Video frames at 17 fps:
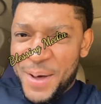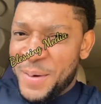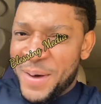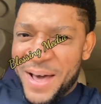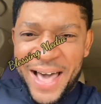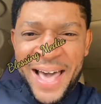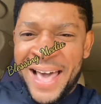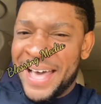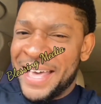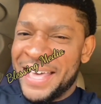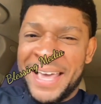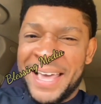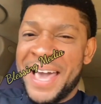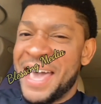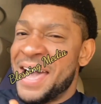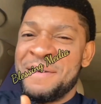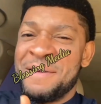Guys, I
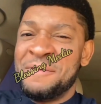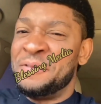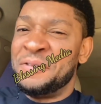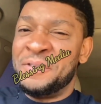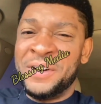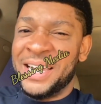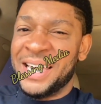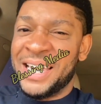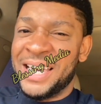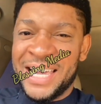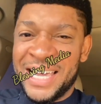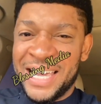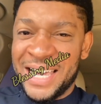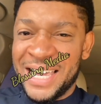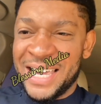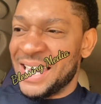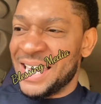must tell you,
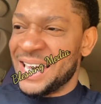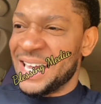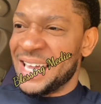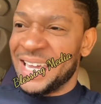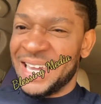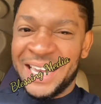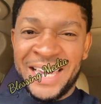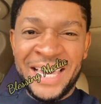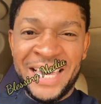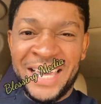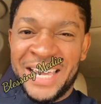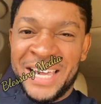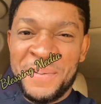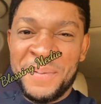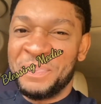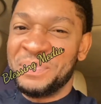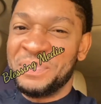it can only be
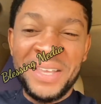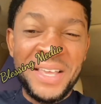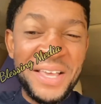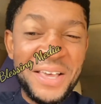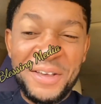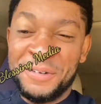God.